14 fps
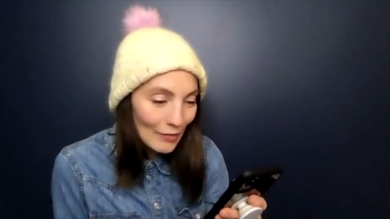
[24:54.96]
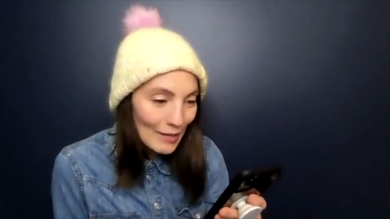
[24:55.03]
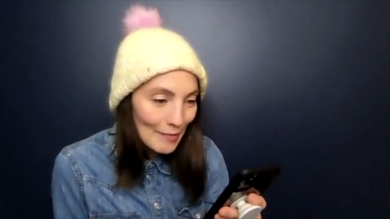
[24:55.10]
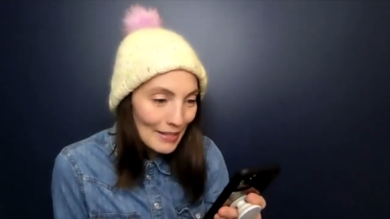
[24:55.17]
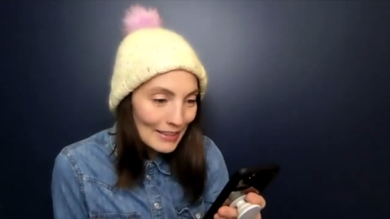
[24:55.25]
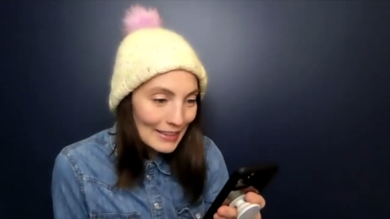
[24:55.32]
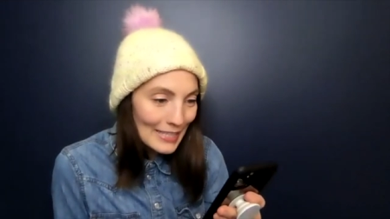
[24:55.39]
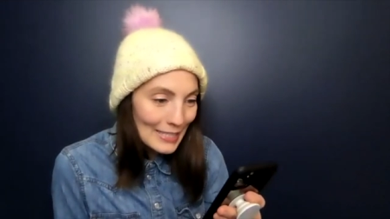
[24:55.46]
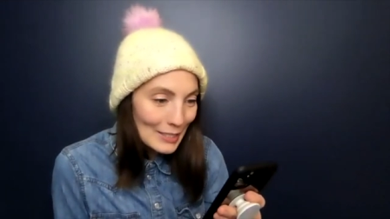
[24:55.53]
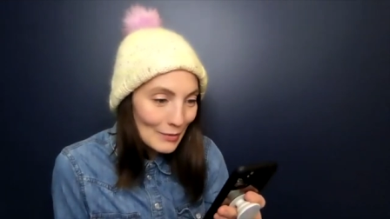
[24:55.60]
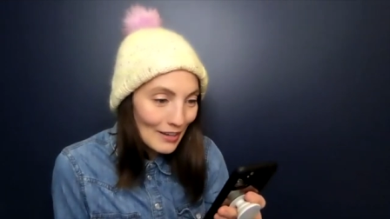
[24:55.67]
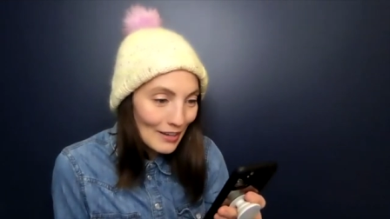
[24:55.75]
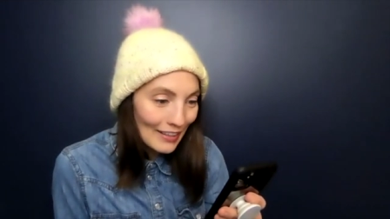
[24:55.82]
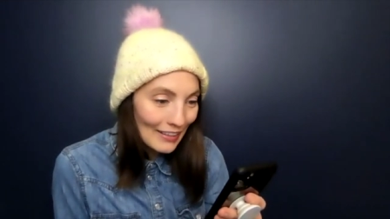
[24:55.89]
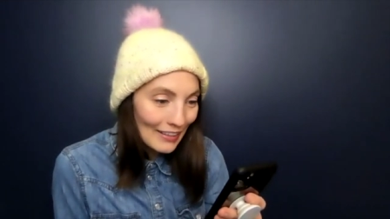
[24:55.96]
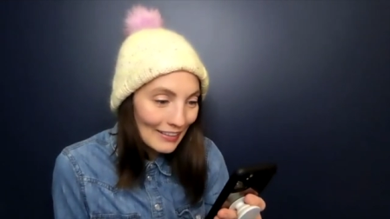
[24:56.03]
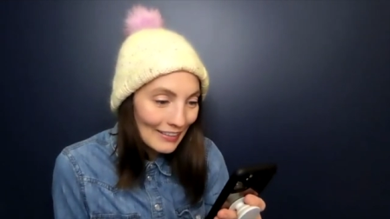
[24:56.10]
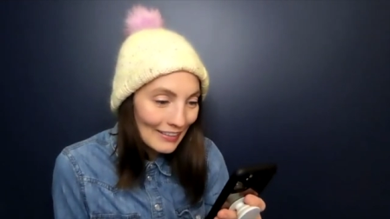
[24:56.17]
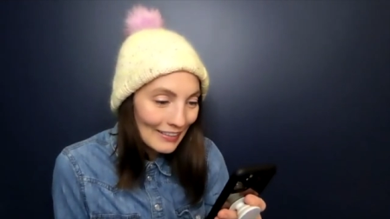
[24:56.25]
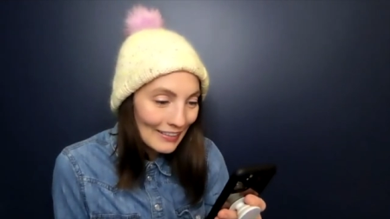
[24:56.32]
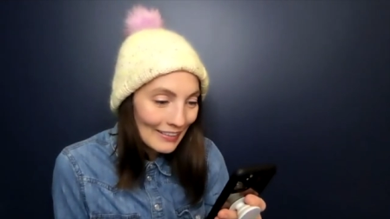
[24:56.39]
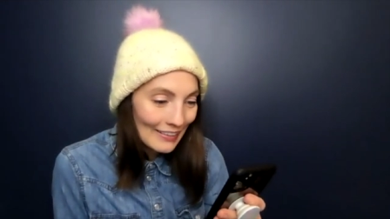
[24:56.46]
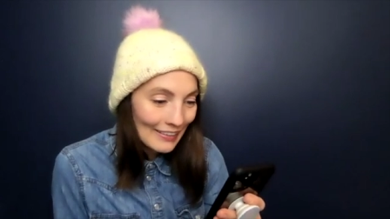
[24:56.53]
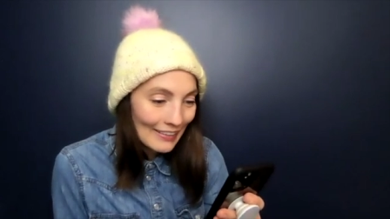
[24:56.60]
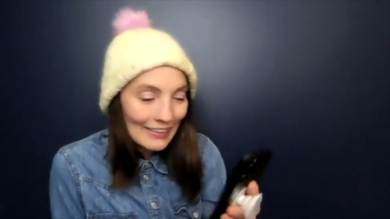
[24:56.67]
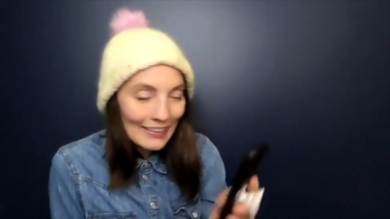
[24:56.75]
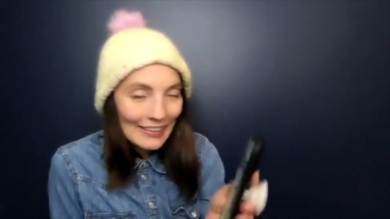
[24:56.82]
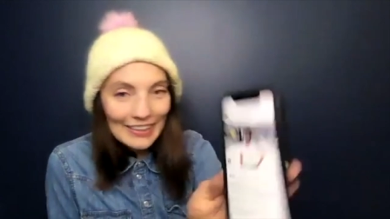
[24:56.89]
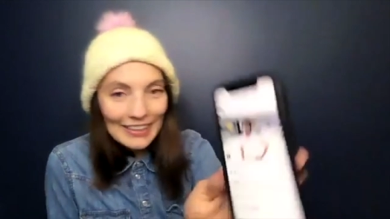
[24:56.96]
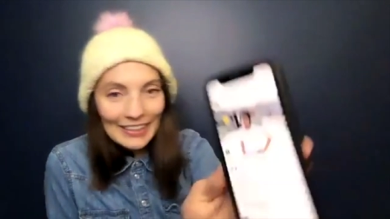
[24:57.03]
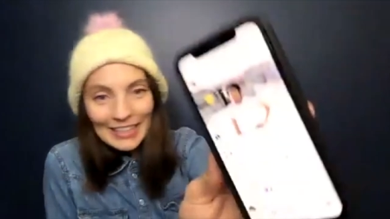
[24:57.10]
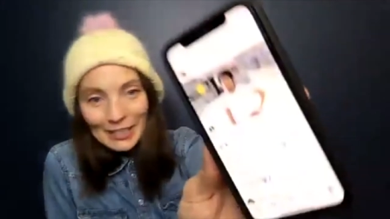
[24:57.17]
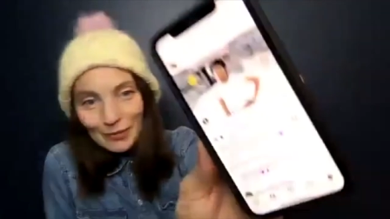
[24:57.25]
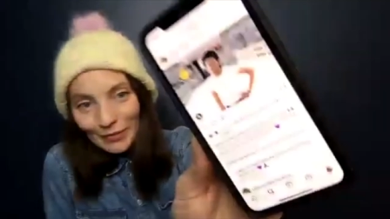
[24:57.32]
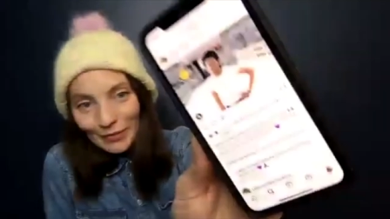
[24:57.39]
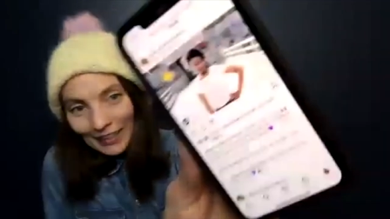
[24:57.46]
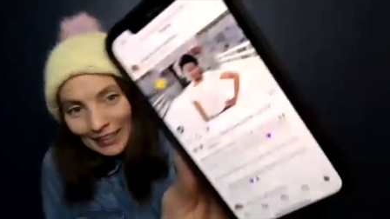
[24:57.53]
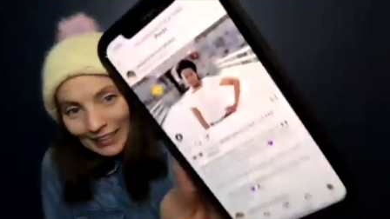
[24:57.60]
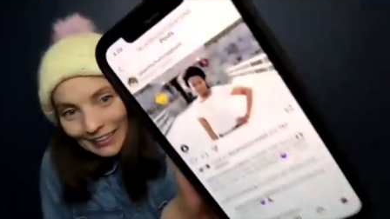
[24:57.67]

about this one? Look at this one.